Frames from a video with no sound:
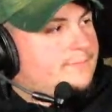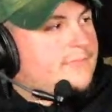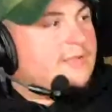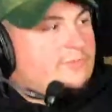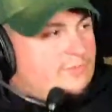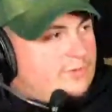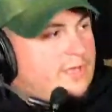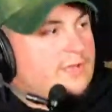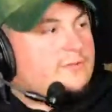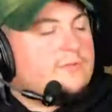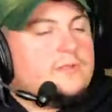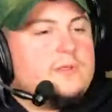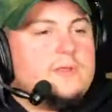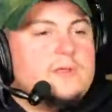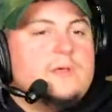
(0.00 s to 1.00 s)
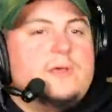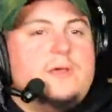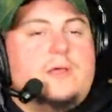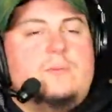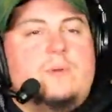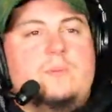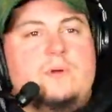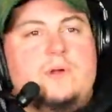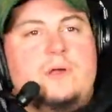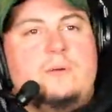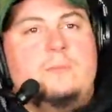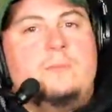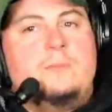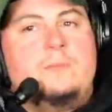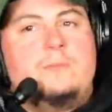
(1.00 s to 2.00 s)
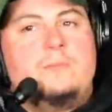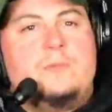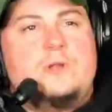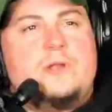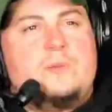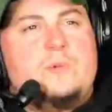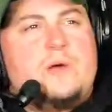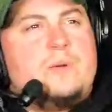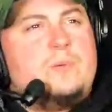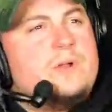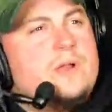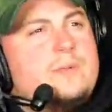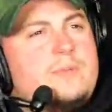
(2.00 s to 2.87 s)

Yeah, two guys. I remember. What did I